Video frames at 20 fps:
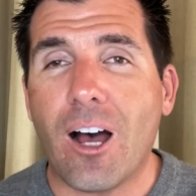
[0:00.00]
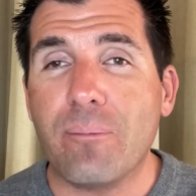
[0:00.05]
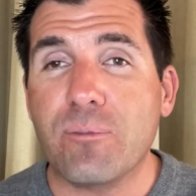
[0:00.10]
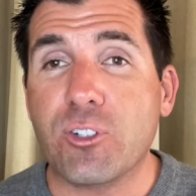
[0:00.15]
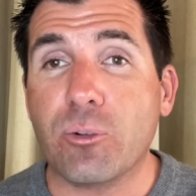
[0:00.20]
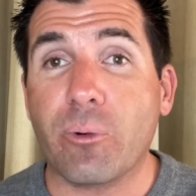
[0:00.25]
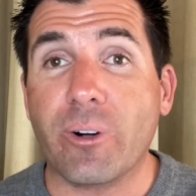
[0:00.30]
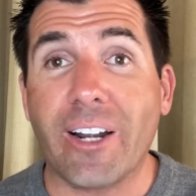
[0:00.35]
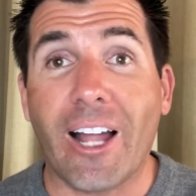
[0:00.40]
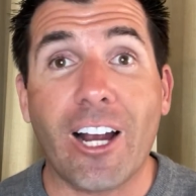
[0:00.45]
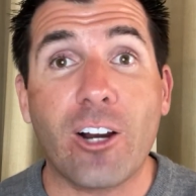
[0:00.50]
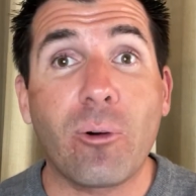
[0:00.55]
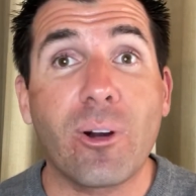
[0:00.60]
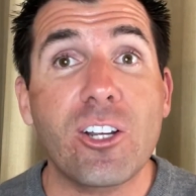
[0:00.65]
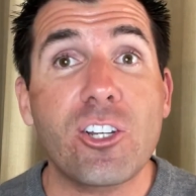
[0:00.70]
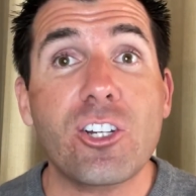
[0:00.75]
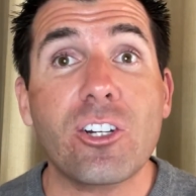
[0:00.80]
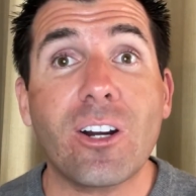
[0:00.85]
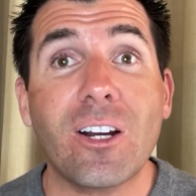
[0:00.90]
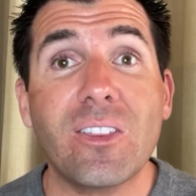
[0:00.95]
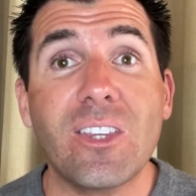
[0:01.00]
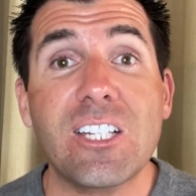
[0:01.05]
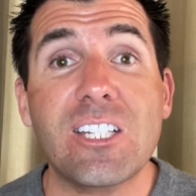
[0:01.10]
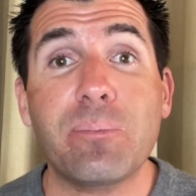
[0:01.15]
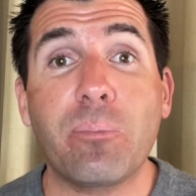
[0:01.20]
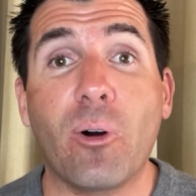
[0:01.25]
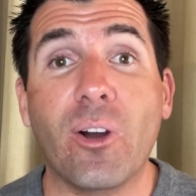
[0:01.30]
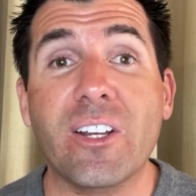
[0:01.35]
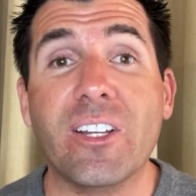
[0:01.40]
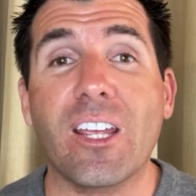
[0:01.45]
So we're not quite sure at this
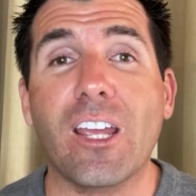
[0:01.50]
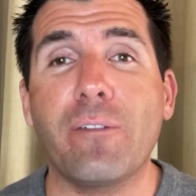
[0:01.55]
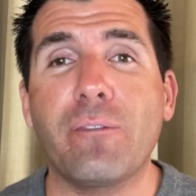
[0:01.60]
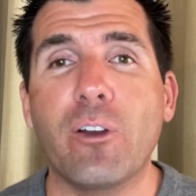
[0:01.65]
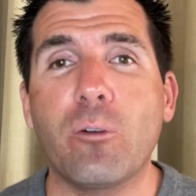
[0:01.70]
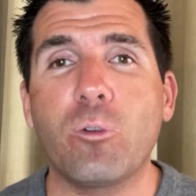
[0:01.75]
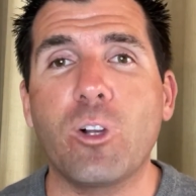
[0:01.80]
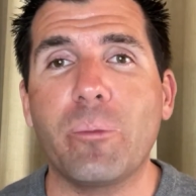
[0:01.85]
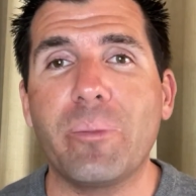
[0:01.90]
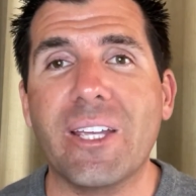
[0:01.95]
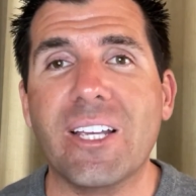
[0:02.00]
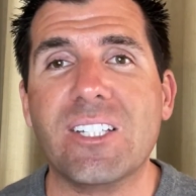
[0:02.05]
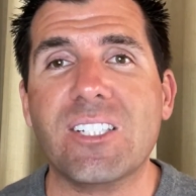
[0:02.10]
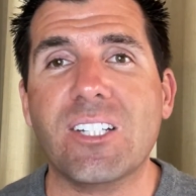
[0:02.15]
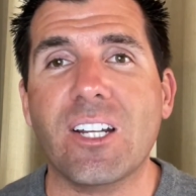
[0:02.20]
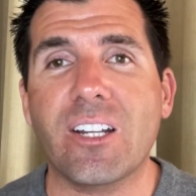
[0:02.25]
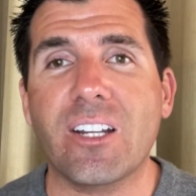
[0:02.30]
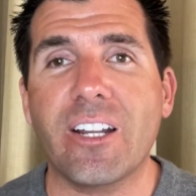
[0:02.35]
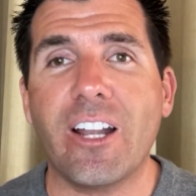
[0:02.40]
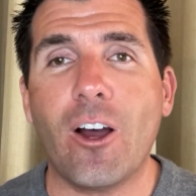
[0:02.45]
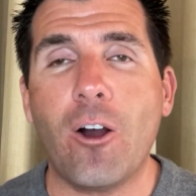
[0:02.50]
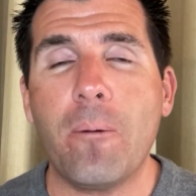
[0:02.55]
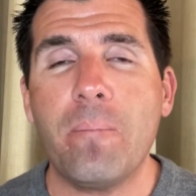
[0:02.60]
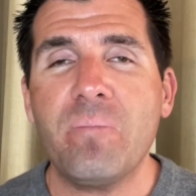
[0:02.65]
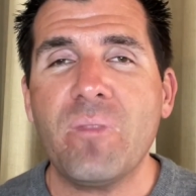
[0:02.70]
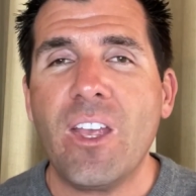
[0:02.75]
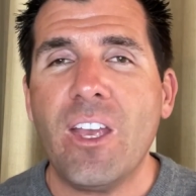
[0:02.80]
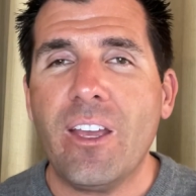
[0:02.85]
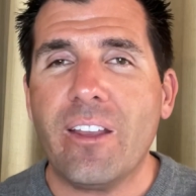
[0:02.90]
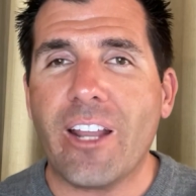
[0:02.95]
point if it will be extended out.